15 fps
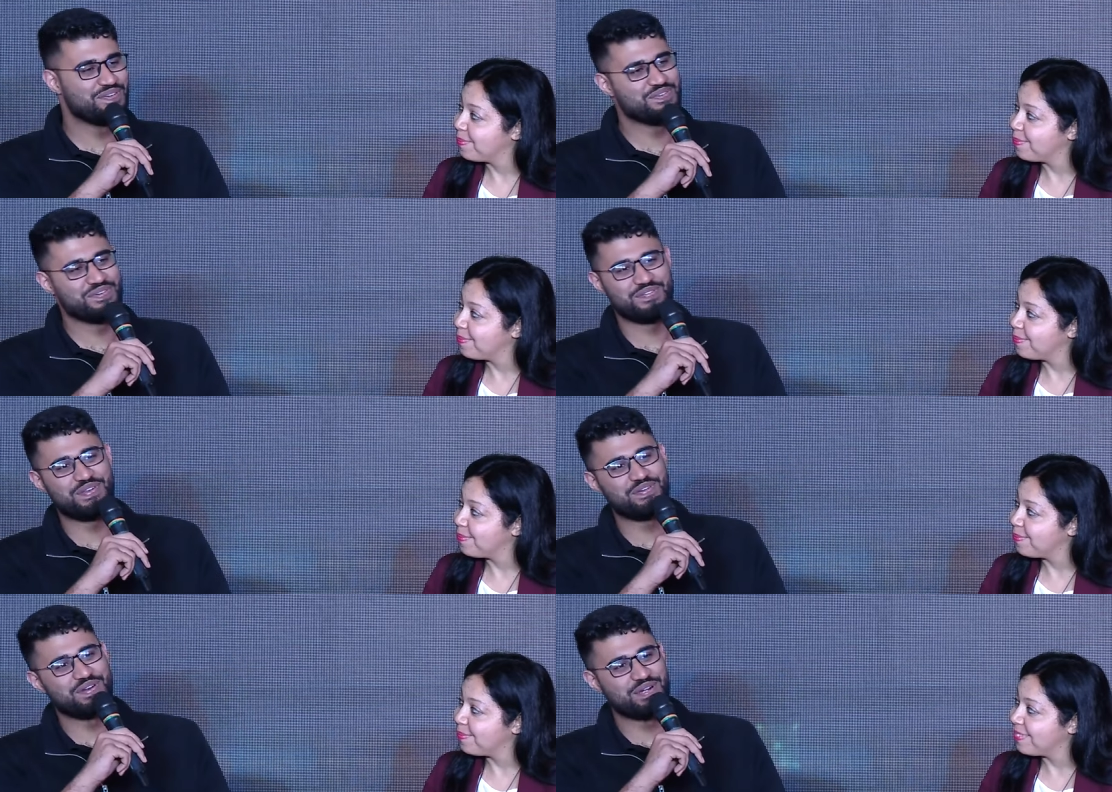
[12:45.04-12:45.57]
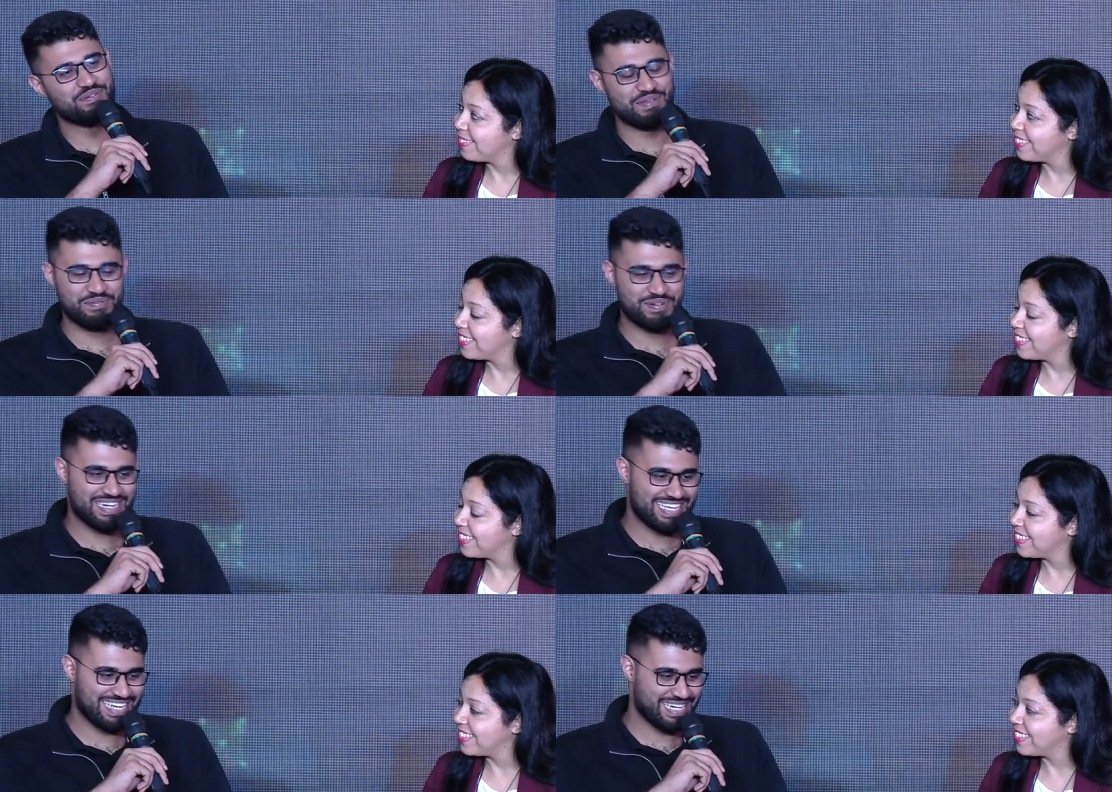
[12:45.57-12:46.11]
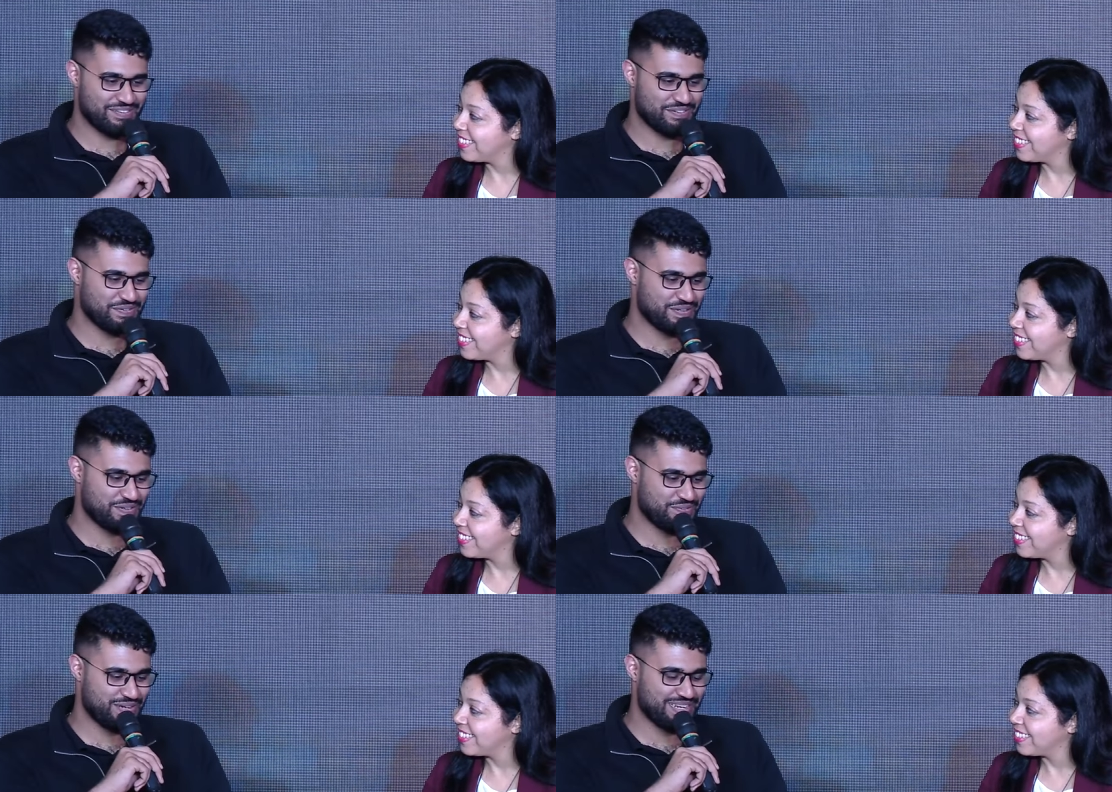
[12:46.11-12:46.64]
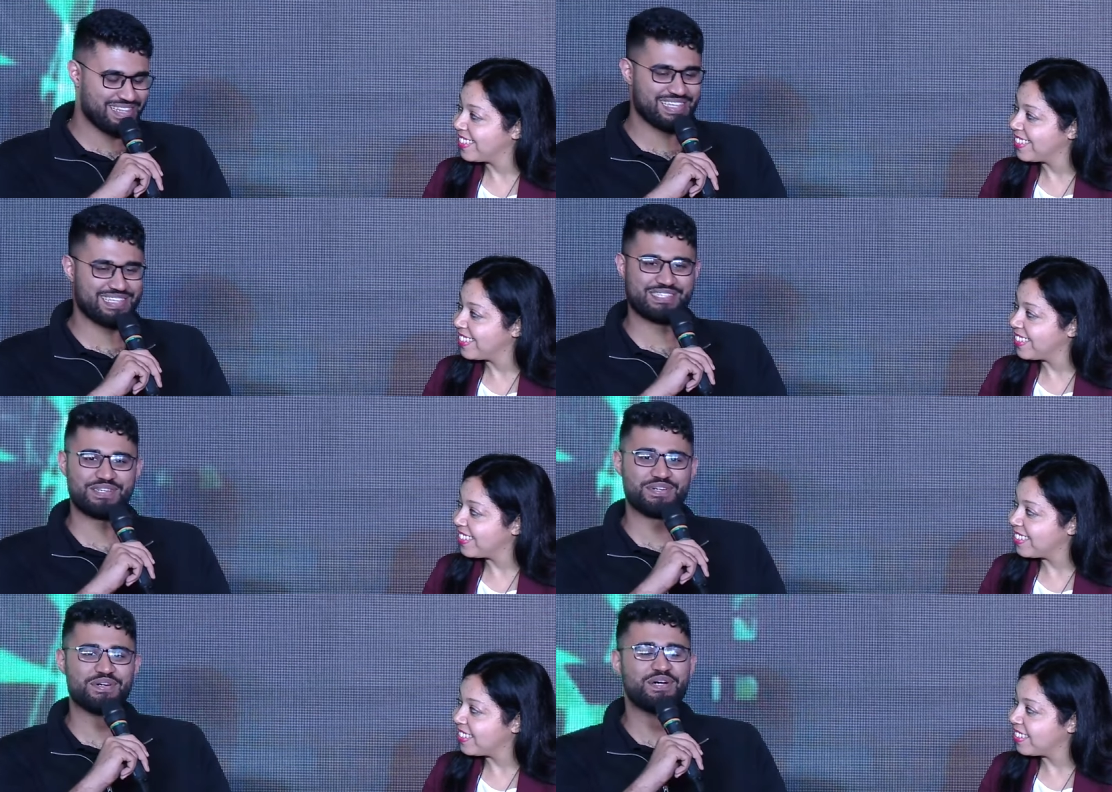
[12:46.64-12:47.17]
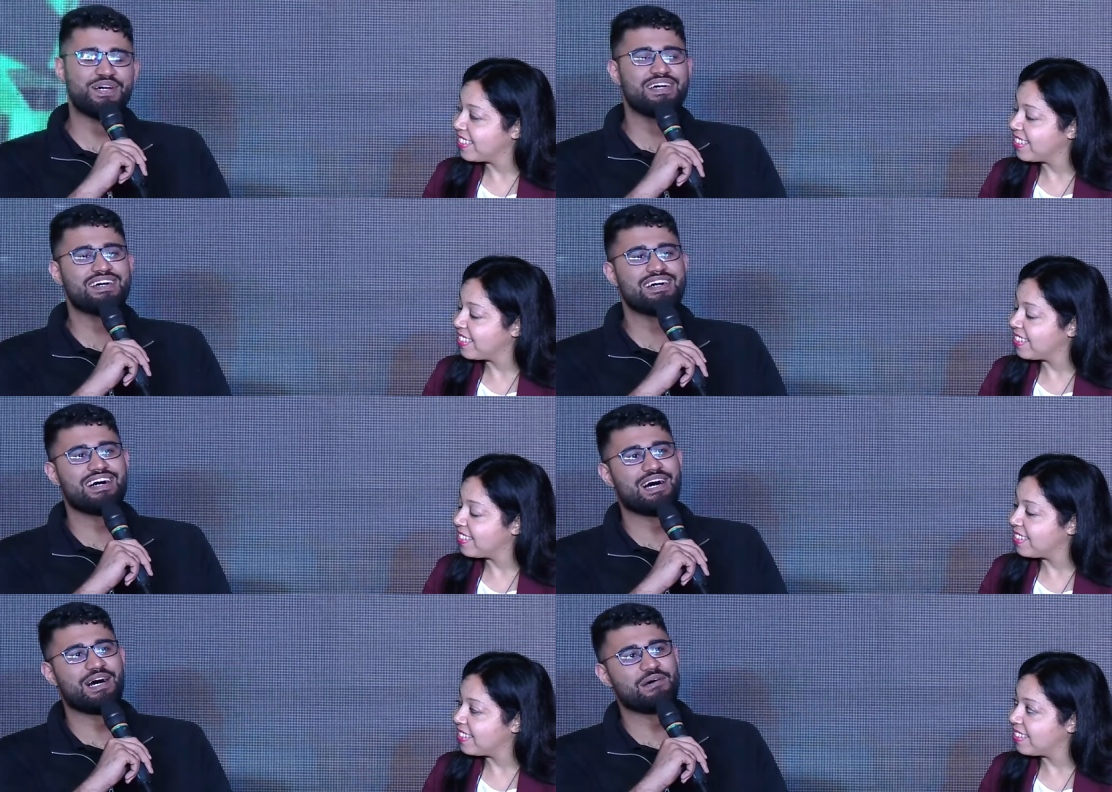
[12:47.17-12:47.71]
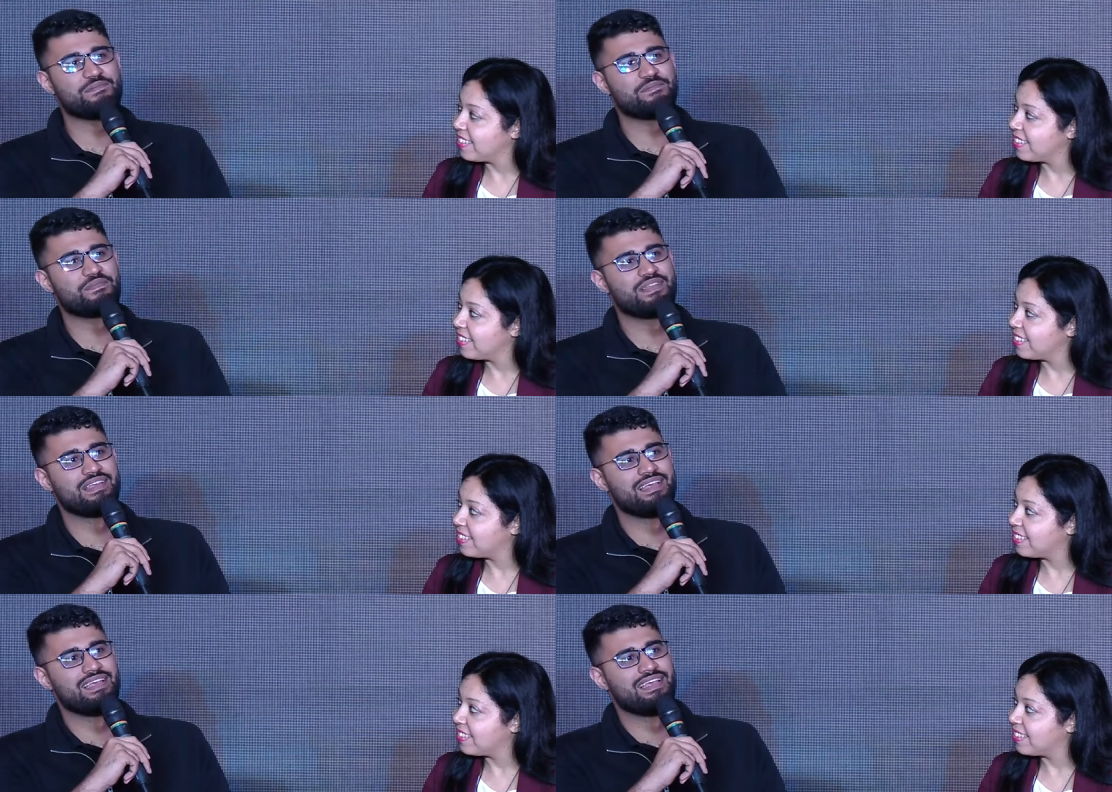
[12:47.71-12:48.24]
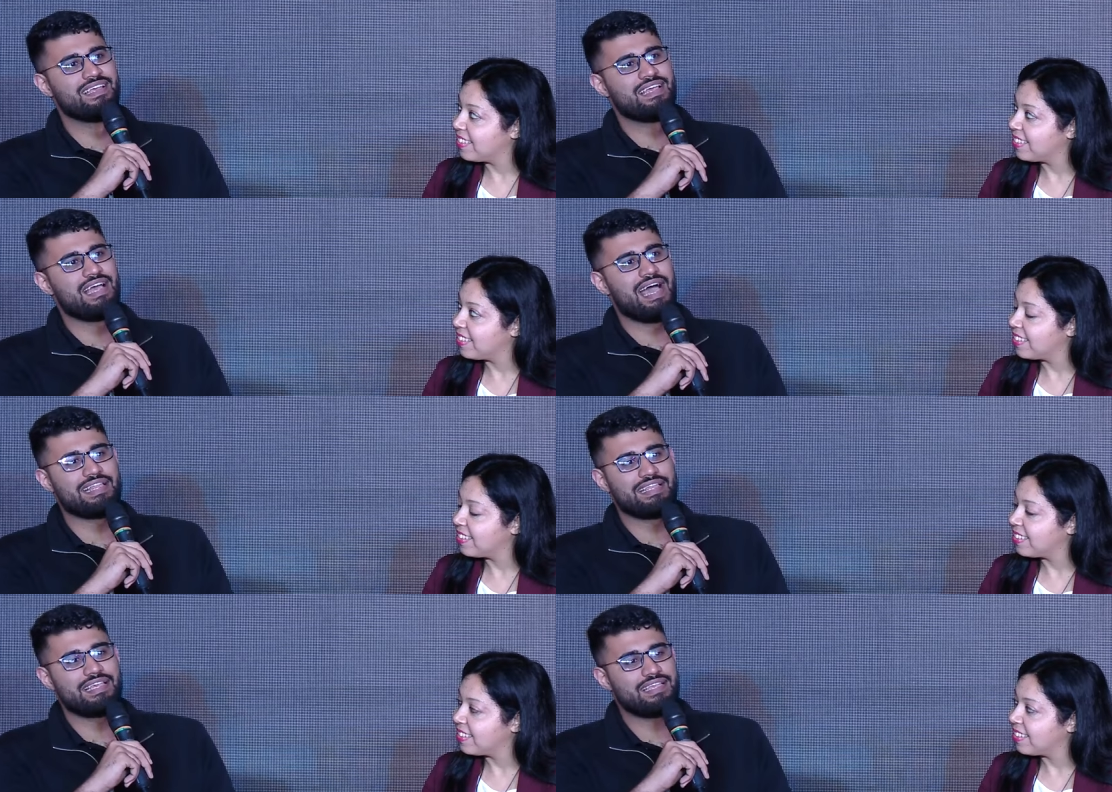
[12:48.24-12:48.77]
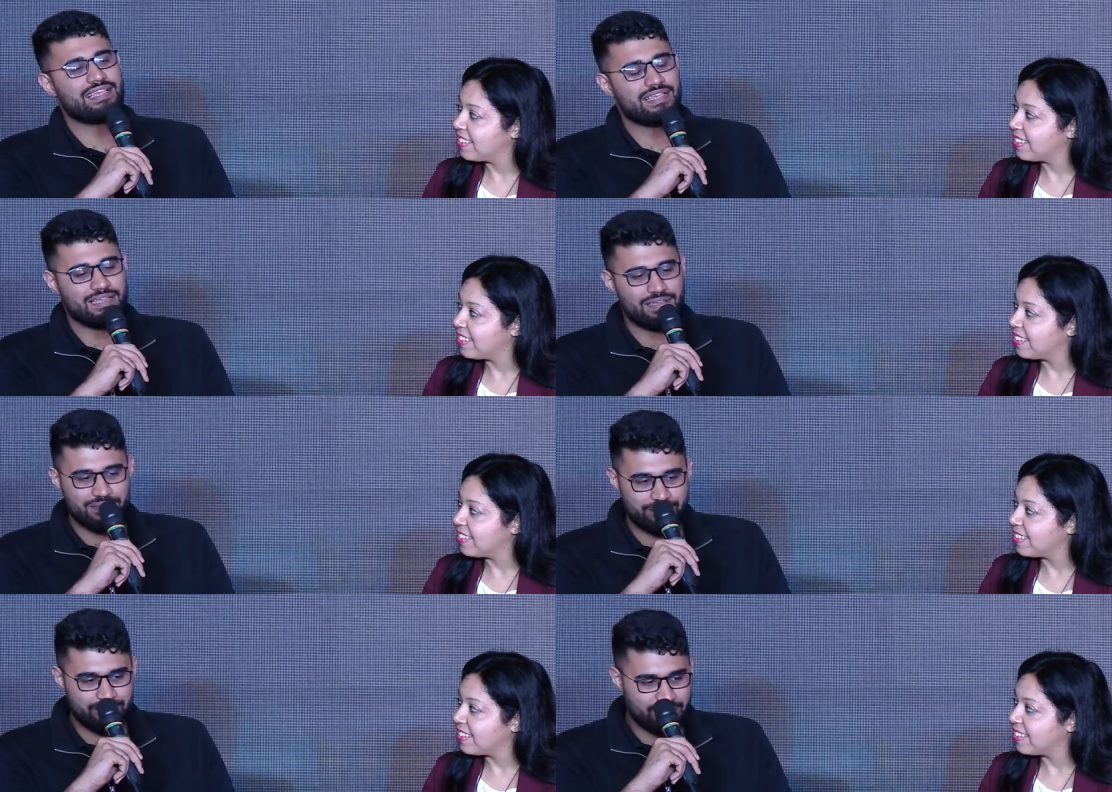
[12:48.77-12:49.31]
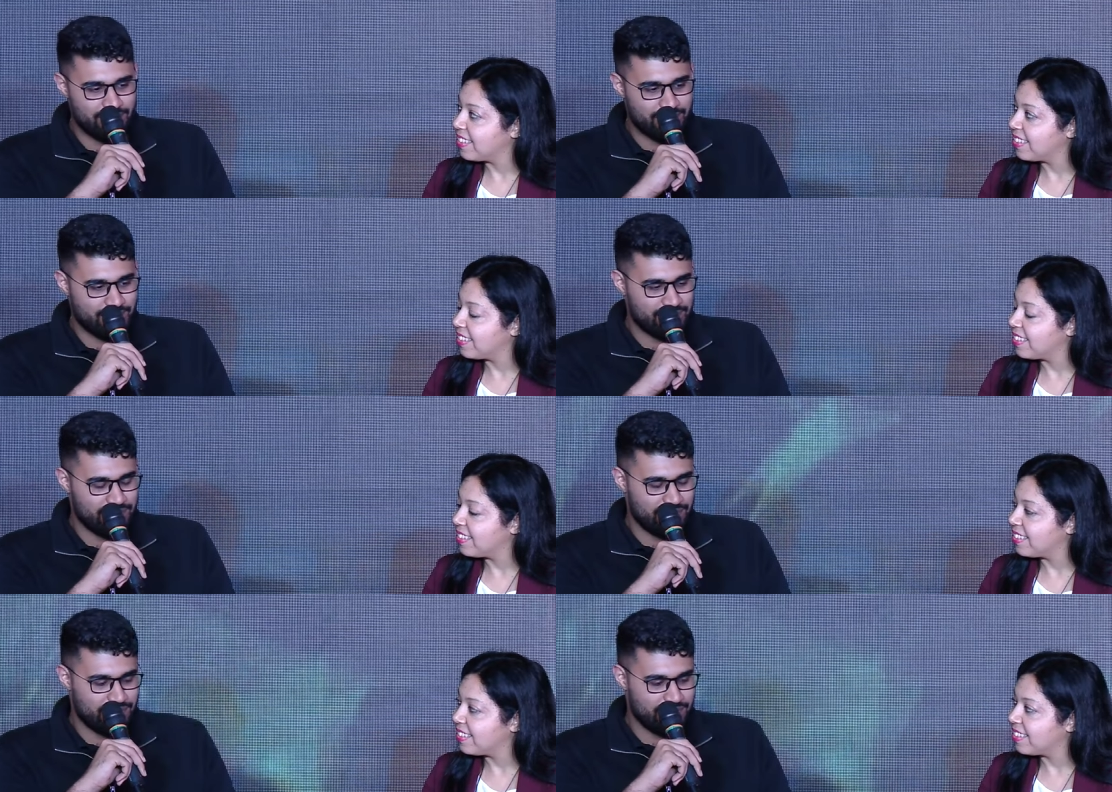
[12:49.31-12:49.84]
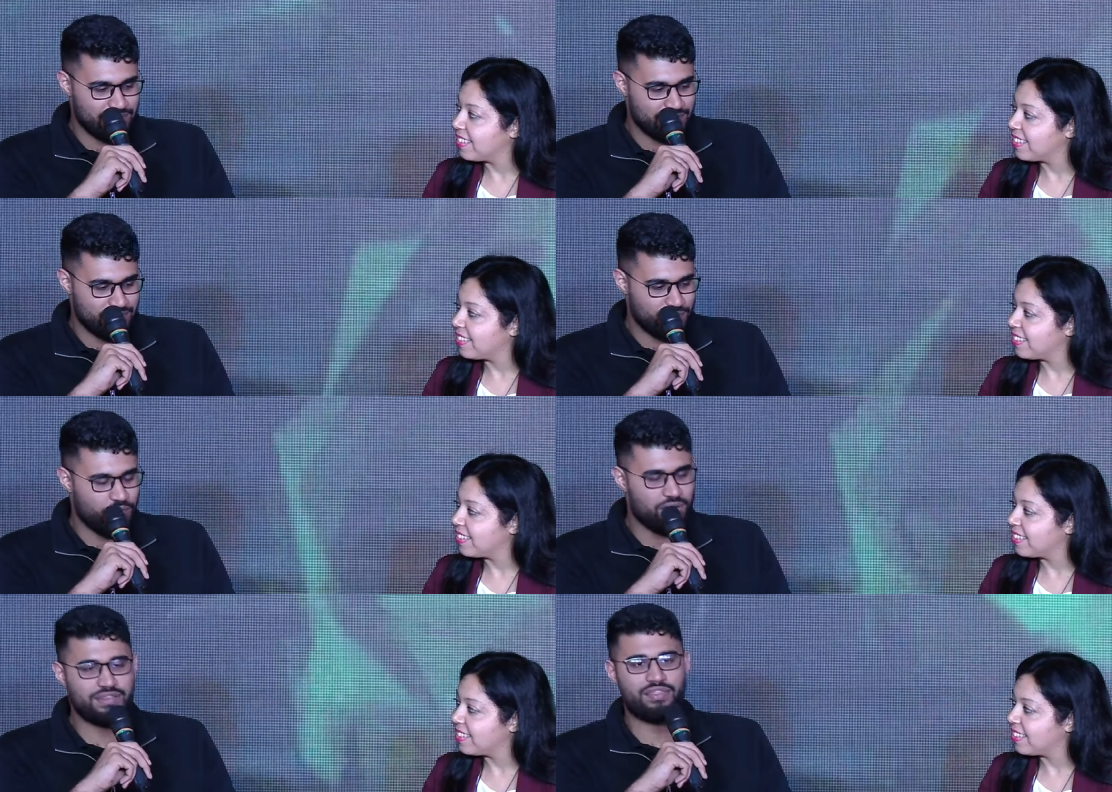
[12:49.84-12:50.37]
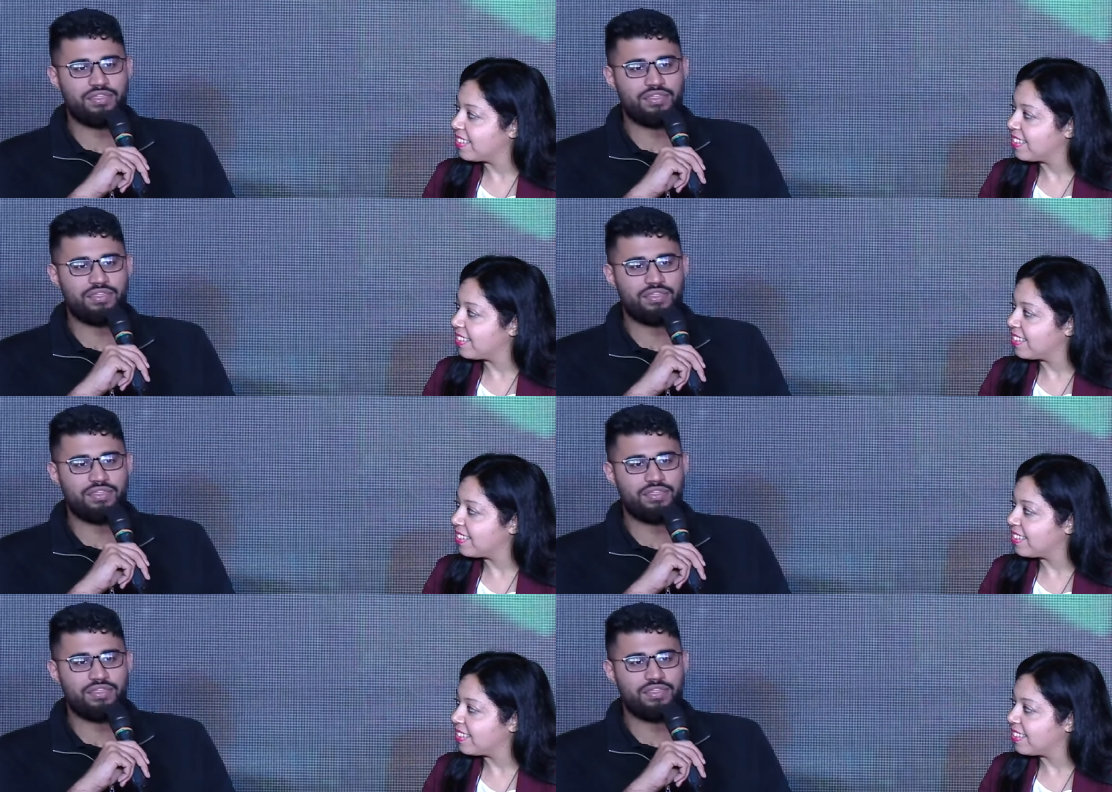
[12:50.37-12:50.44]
Speaker 1: we, we wouldn't be building it if, if we didn't think so. Um, I think one